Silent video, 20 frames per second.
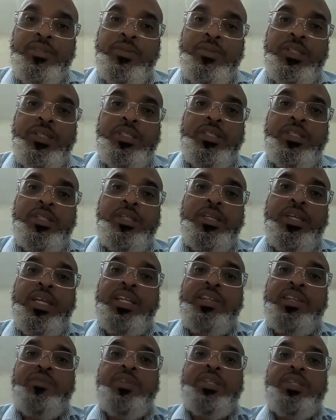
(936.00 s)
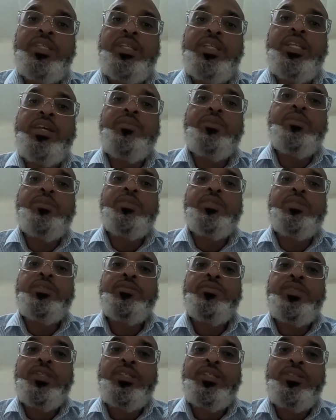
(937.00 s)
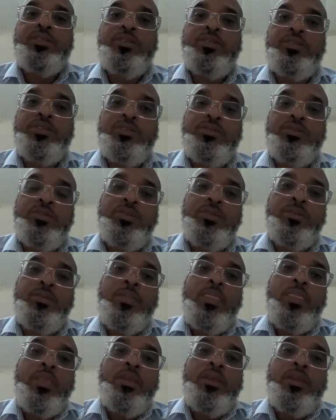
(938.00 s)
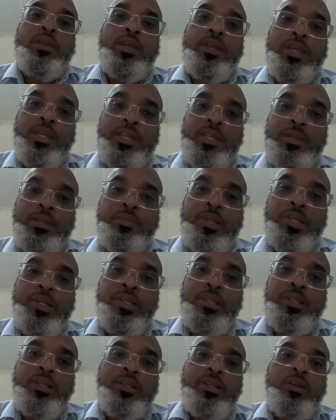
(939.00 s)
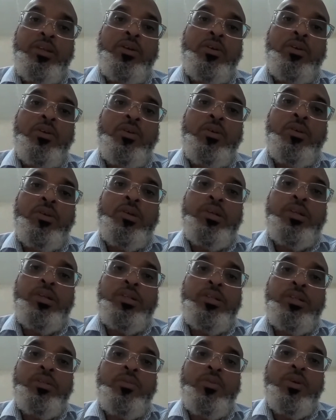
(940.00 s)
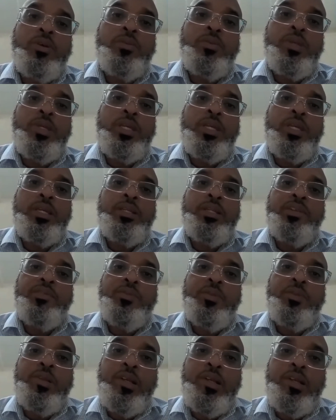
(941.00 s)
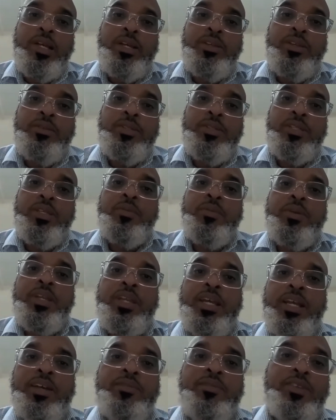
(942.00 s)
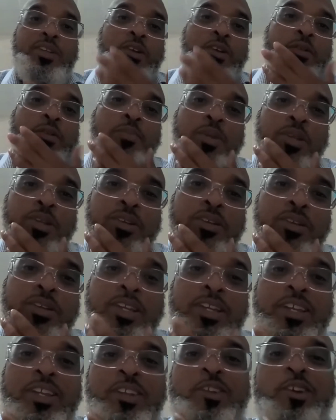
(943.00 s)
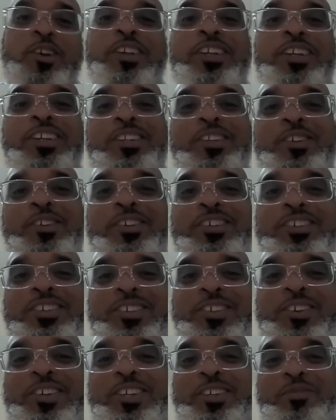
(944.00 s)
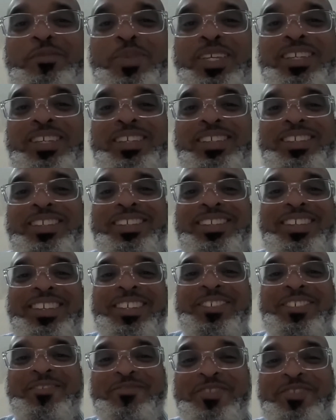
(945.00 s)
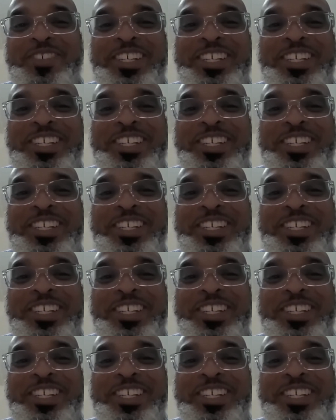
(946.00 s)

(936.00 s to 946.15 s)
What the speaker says: which is like elevated levels of testosterone in the blood, or what we can, if we look at, say, well, you have a lot of beard, not like me, but